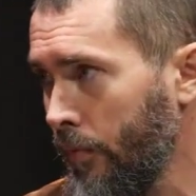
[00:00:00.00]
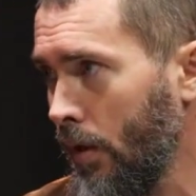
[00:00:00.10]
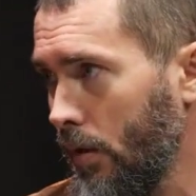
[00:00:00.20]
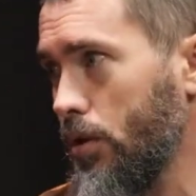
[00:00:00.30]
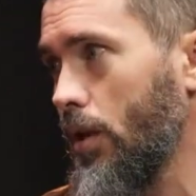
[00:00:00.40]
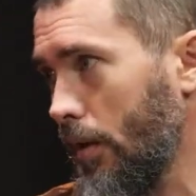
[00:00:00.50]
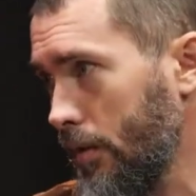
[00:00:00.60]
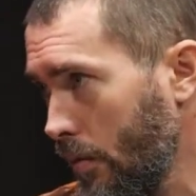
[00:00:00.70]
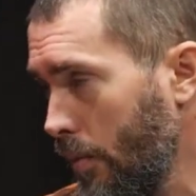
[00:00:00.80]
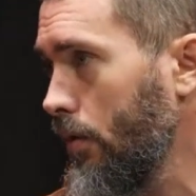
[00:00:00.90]
I can start
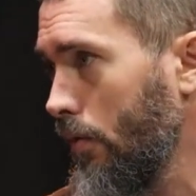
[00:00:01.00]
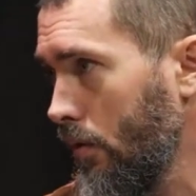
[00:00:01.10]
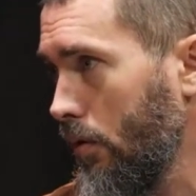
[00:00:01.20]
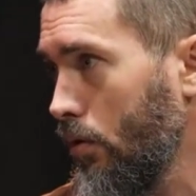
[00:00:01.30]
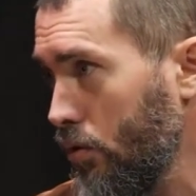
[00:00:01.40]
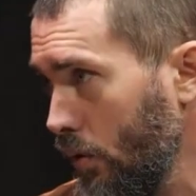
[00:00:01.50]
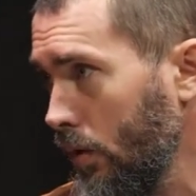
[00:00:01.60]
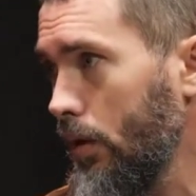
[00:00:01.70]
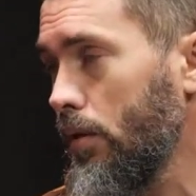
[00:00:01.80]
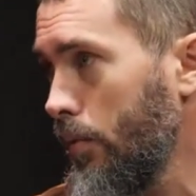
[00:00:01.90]
developing something on it,
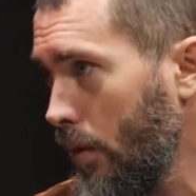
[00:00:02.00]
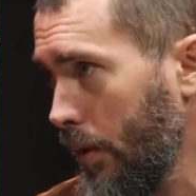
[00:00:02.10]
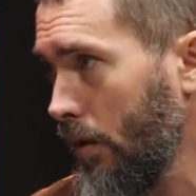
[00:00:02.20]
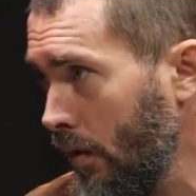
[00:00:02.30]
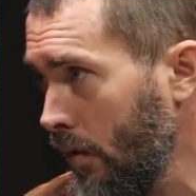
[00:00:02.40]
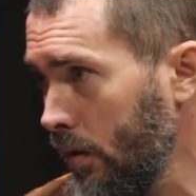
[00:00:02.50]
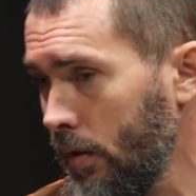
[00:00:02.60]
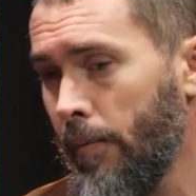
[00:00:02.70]
if I liked it,